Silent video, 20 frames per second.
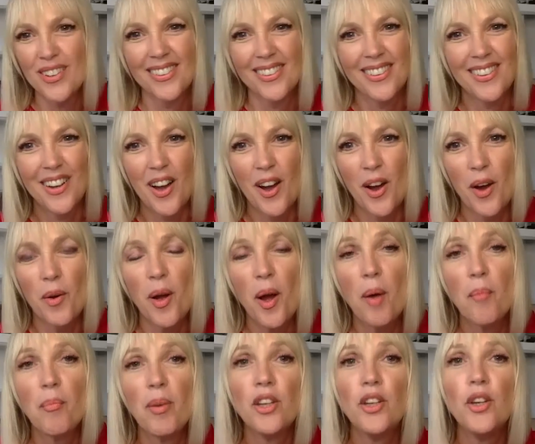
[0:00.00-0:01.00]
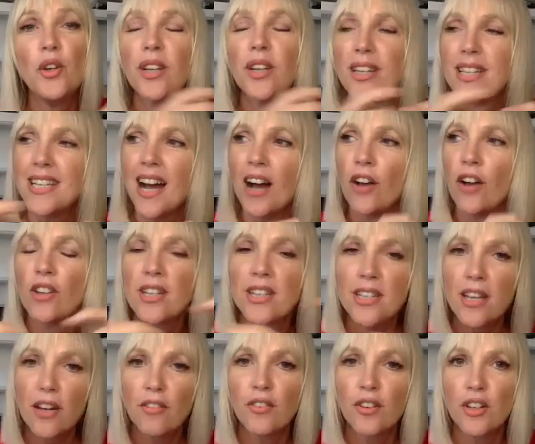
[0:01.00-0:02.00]
no, but you can tell the
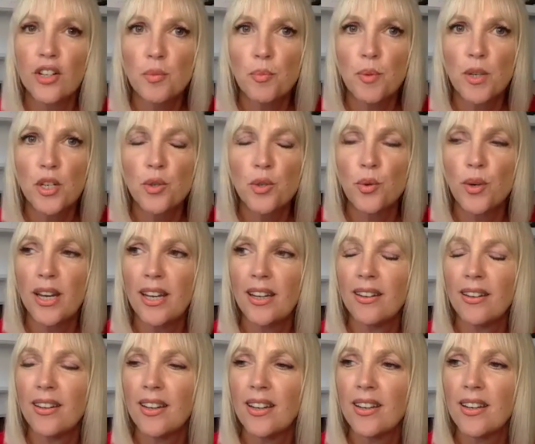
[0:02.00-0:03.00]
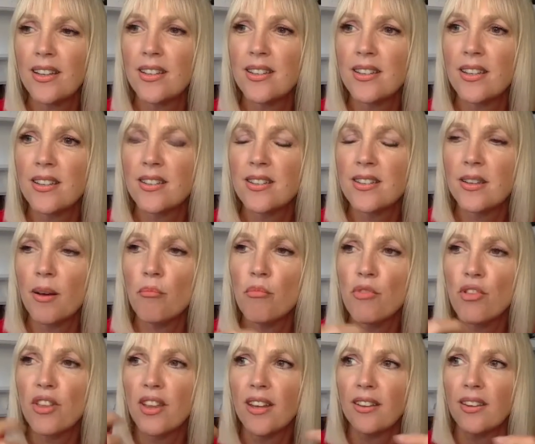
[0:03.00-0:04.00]
difference between
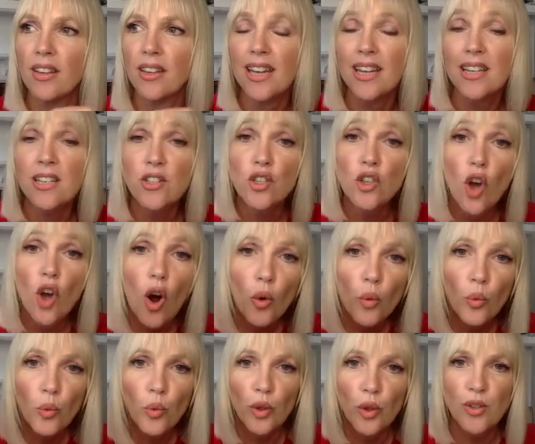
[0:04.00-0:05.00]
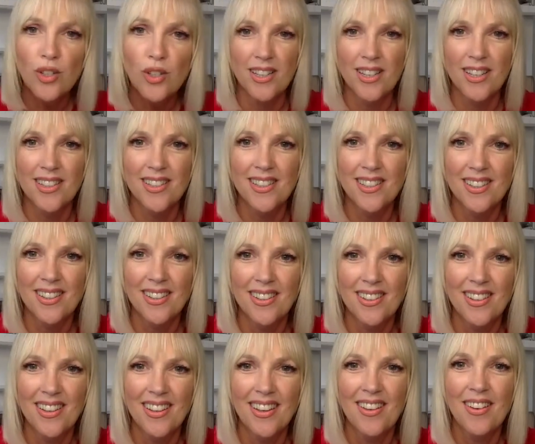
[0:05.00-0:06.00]
something that is not rooted
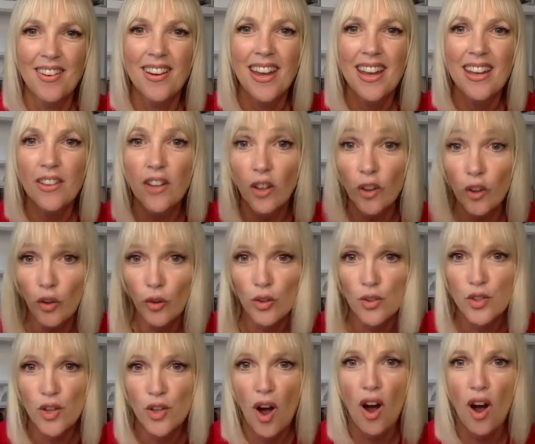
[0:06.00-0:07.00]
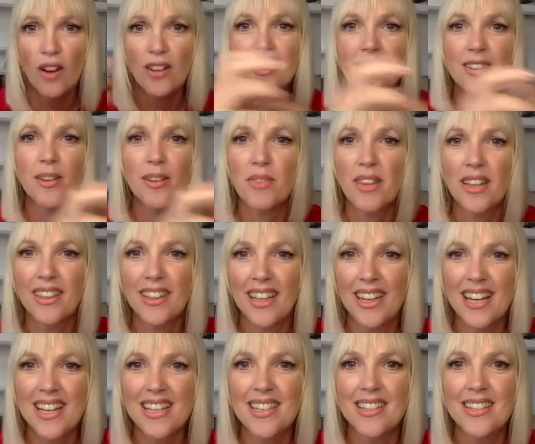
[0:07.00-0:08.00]
mm-hmm. in the Lord's heart and something
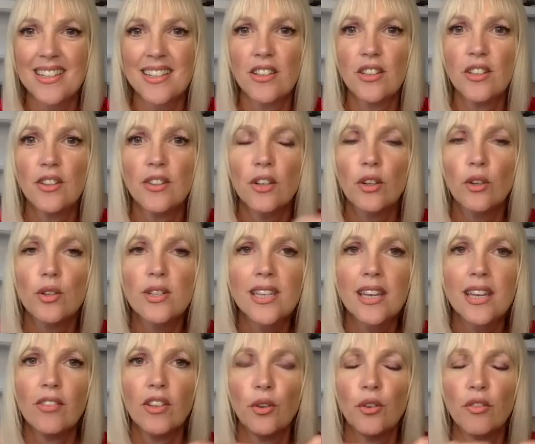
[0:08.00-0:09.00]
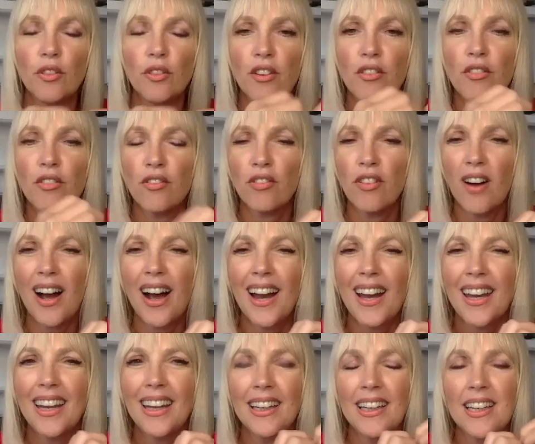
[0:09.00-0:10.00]
that isn't. And the Lord's given you a very
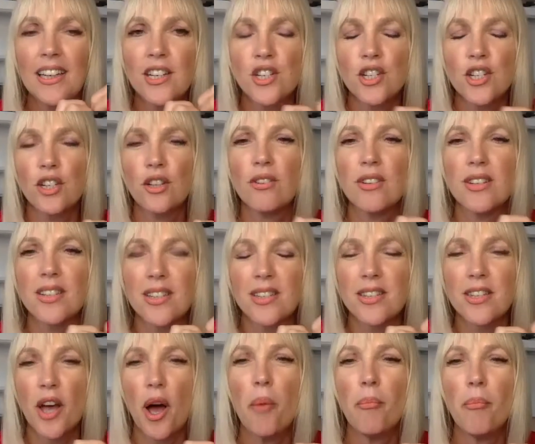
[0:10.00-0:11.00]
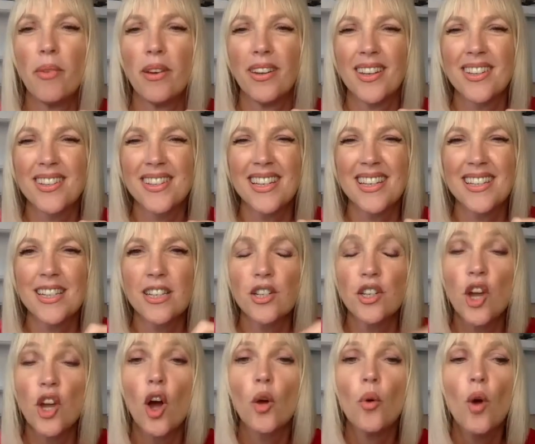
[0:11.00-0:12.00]
finely tuned discernment, hasn't He, to
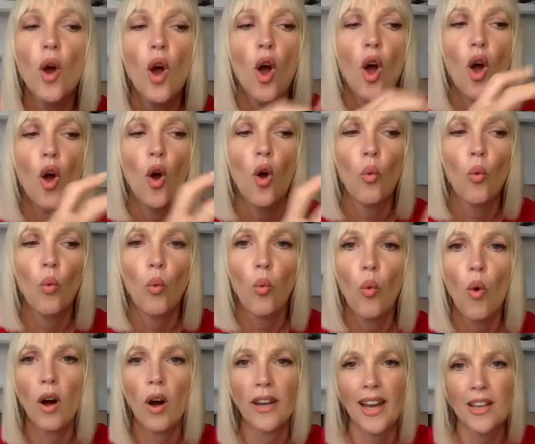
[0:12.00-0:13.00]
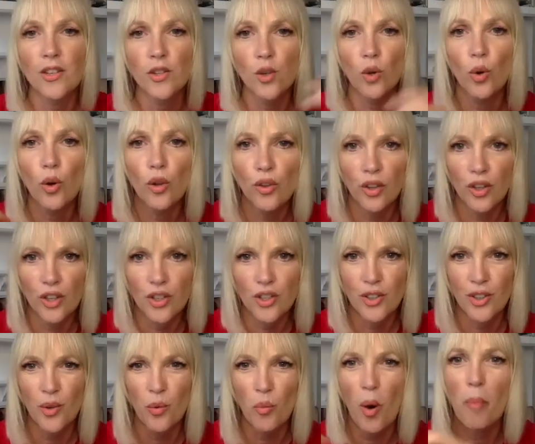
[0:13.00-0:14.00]
know what has authored,
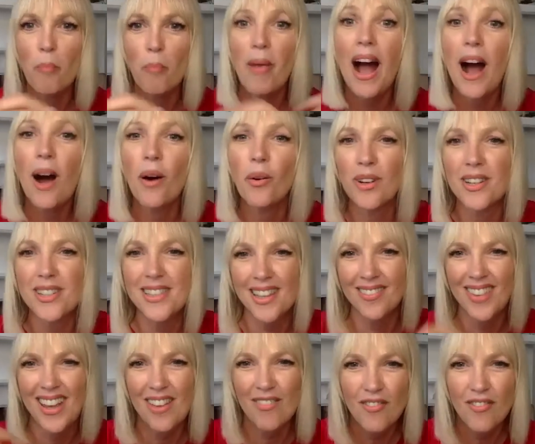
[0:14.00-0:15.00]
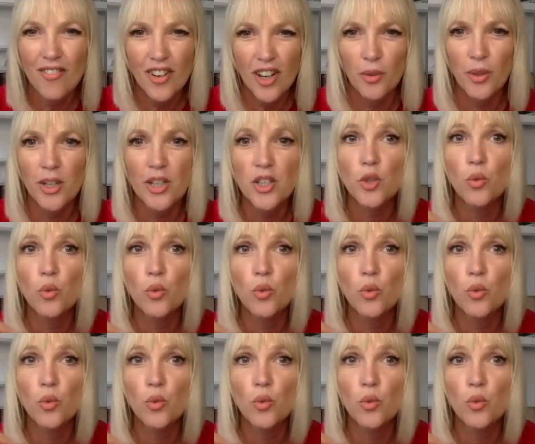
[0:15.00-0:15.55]
what powers yeah. have influenced